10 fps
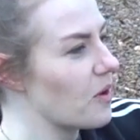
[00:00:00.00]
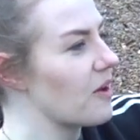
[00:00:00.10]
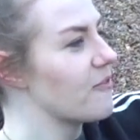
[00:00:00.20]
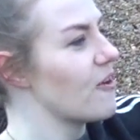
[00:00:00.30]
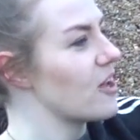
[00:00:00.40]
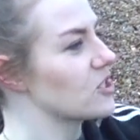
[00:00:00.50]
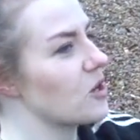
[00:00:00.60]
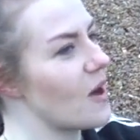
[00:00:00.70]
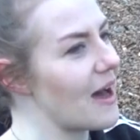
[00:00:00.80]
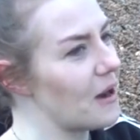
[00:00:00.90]
I first
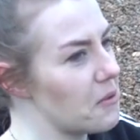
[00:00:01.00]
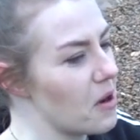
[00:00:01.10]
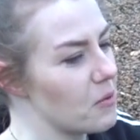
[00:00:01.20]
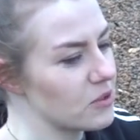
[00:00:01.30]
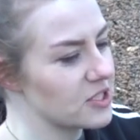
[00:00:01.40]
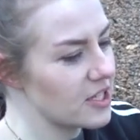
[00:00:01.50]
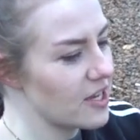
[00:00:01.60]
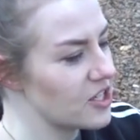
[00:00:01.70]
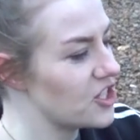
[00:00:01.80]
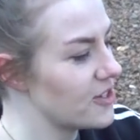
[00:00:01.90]
got out, I wasn't
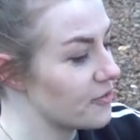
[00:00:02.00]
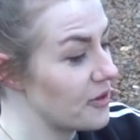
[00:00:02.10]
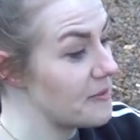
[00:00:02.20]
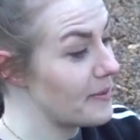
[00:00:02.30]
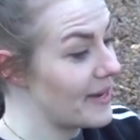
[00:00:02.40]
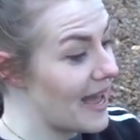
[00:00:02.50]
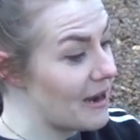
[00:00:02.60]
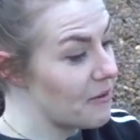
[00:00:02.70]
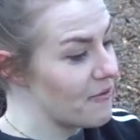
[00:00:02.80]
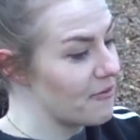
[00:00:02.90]
like shivery, but
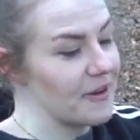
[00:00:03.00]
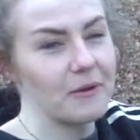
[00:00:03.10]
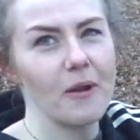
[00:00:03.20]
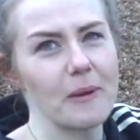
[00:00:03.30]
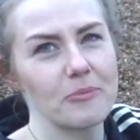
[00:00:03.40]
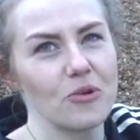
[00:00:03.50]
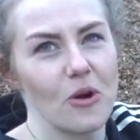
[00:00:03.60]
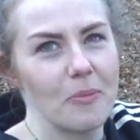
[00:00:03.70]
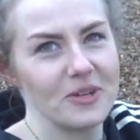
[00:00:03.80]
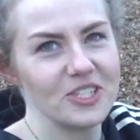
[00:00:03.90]
now I feel like
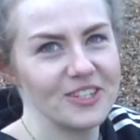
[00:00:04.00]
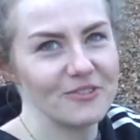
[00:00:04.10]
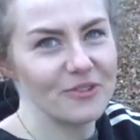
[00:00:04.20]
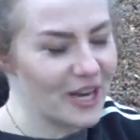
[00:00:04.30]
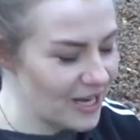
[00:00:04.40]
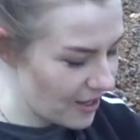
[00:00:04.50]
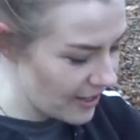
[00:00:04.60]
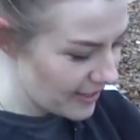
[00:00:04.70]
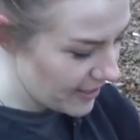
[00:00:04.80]
proper shivery, like